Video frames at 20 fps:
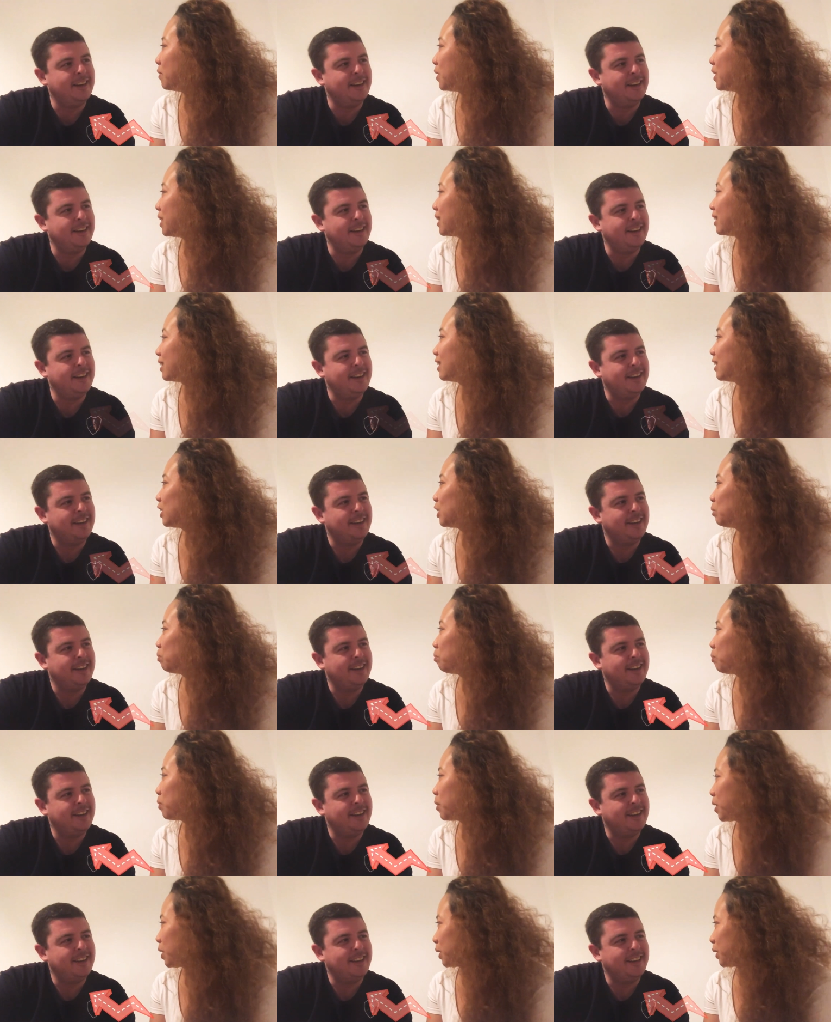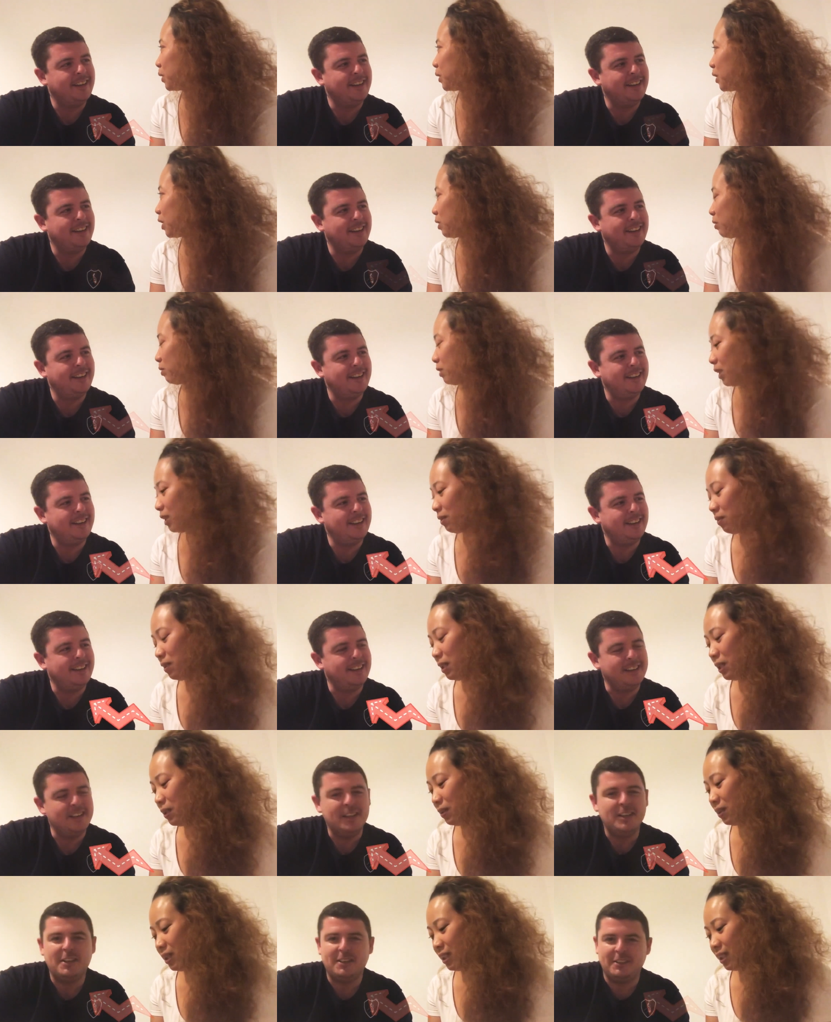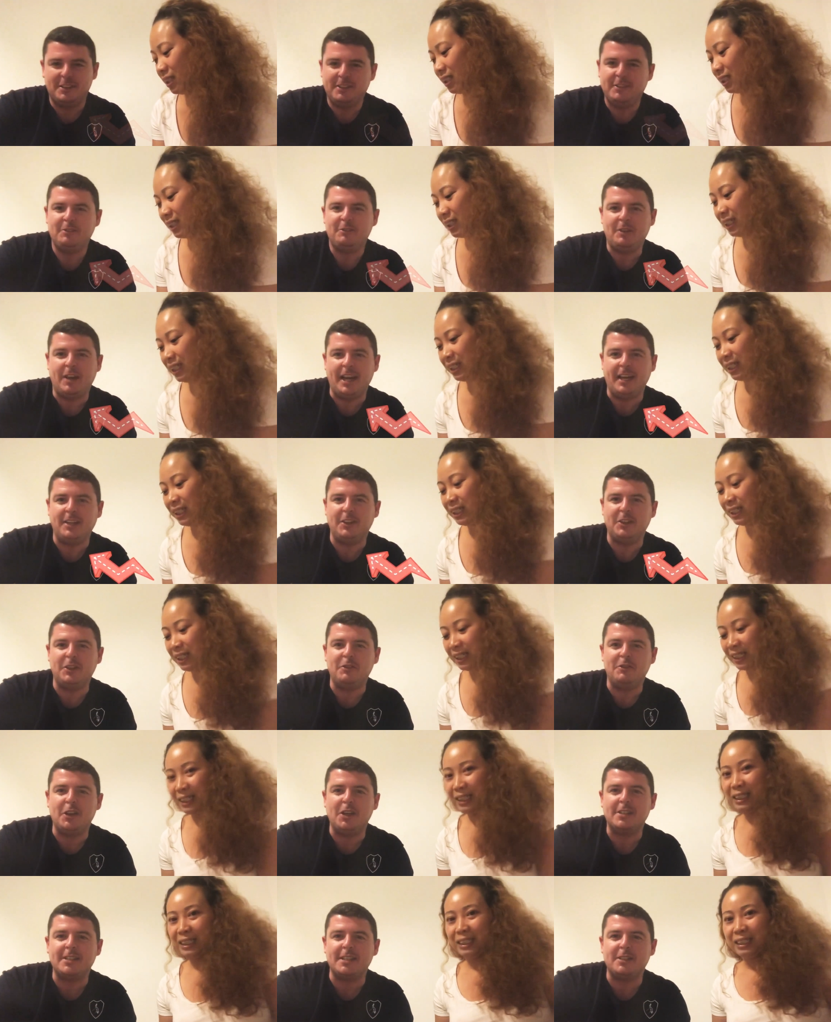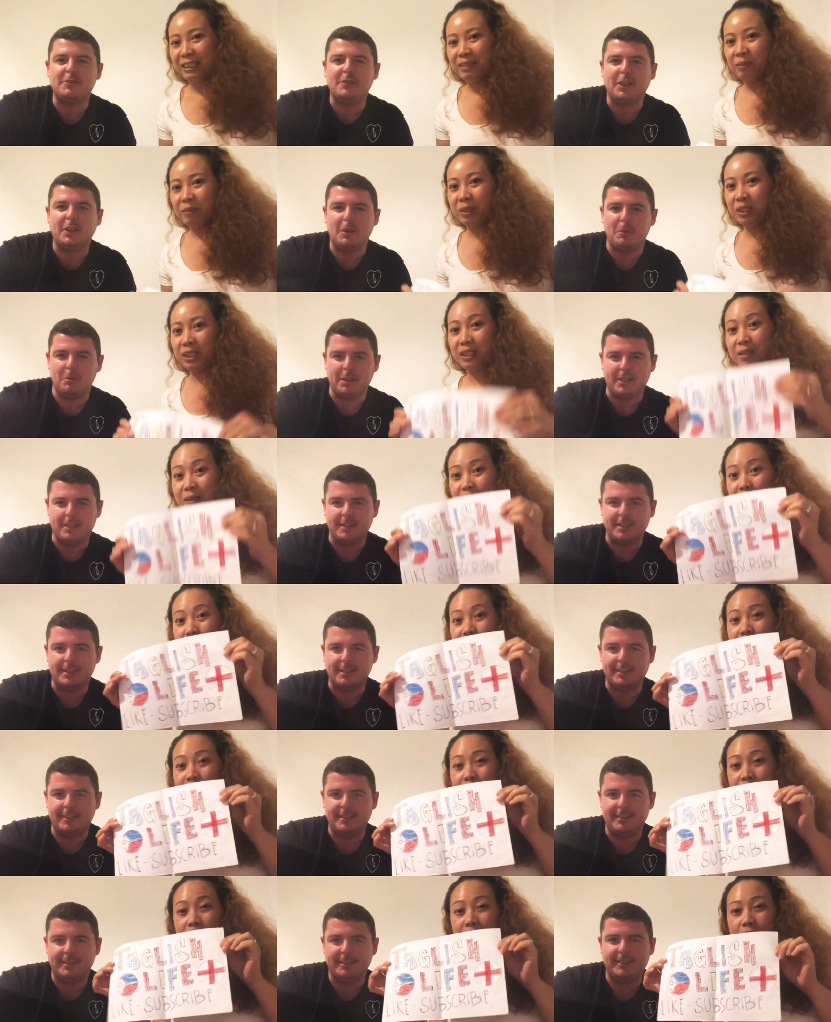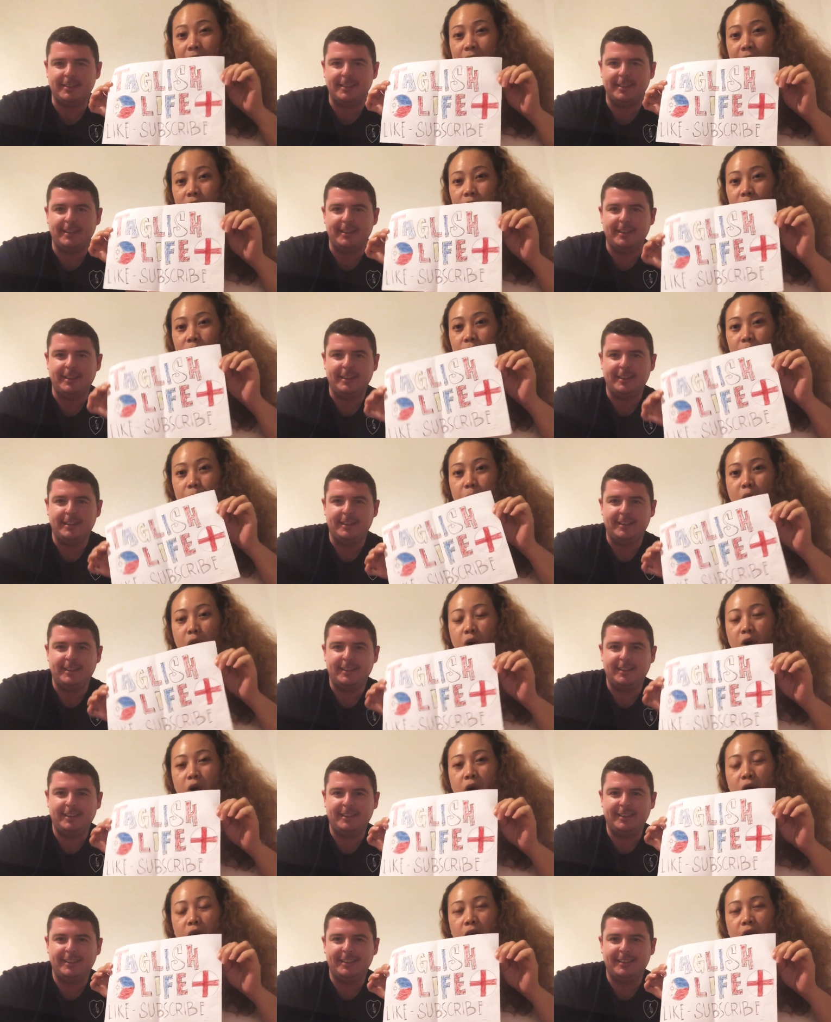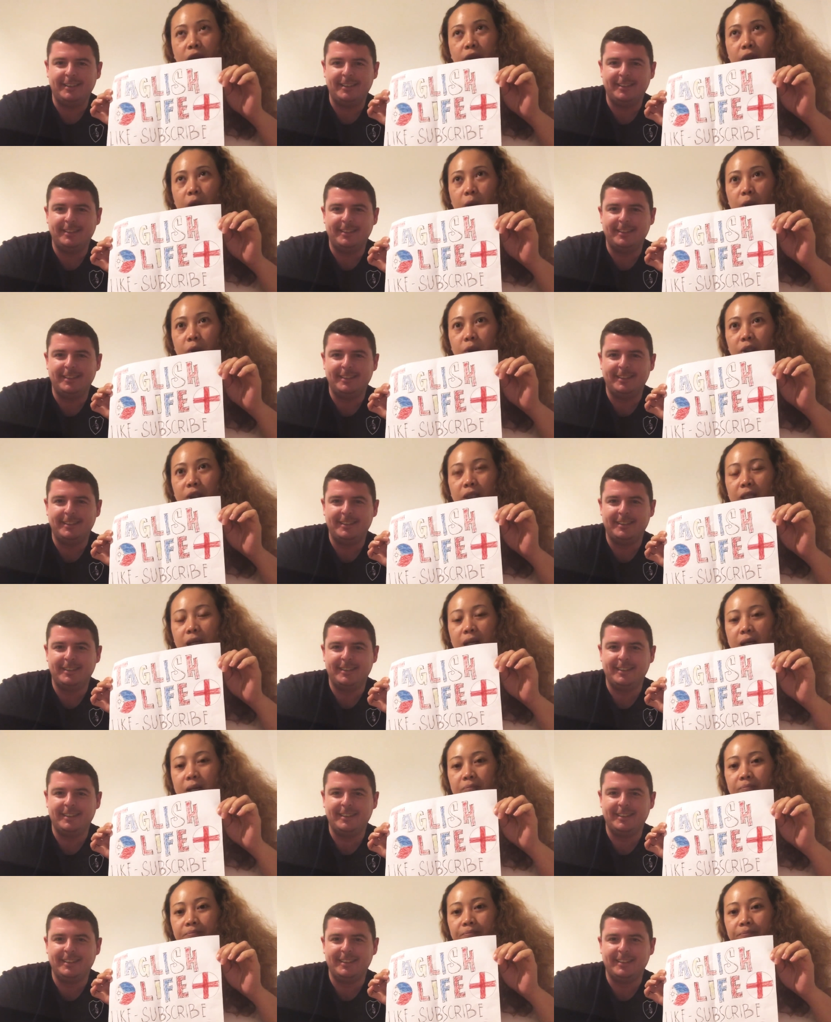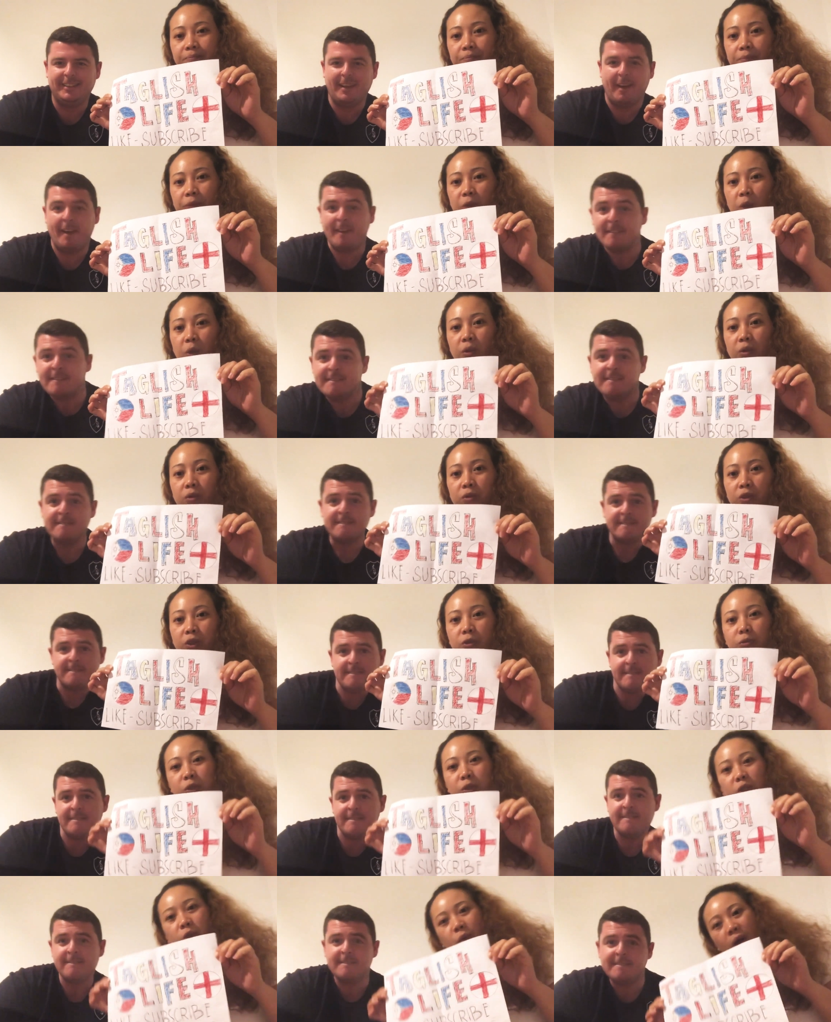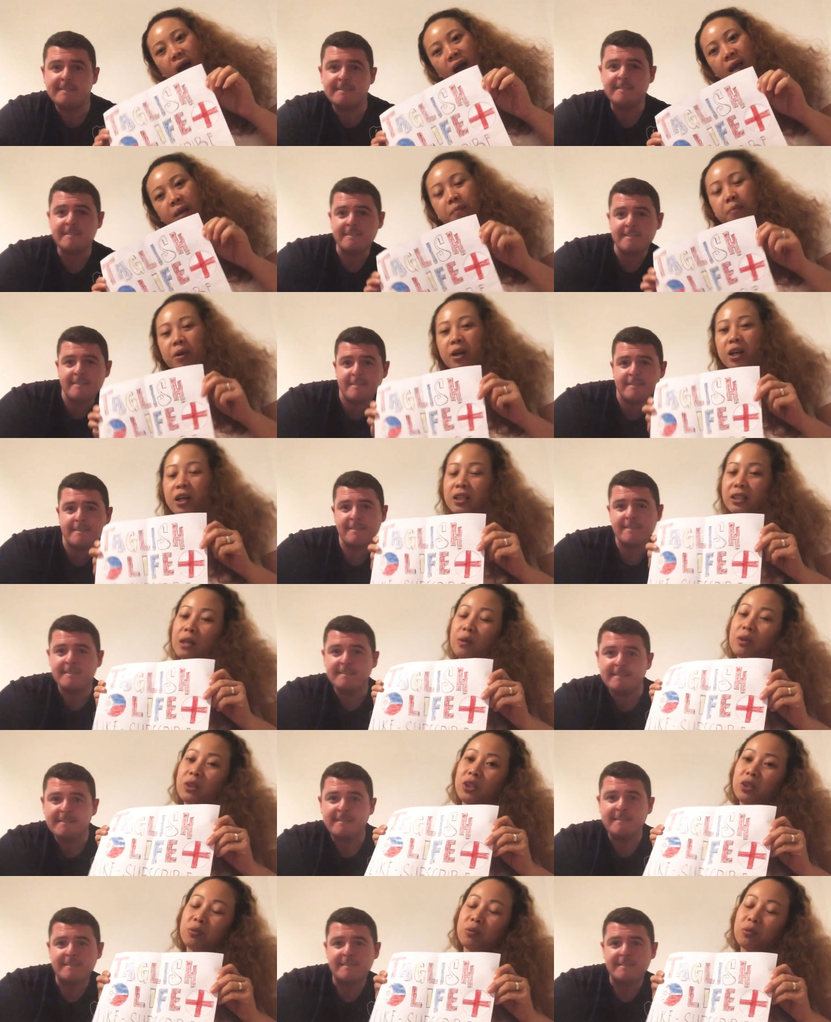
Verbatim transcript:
Speaker 1: British versus Filipino this.
Speaker 2: England versus Philippines.
Speaker 1: So for all those um, subscribers, our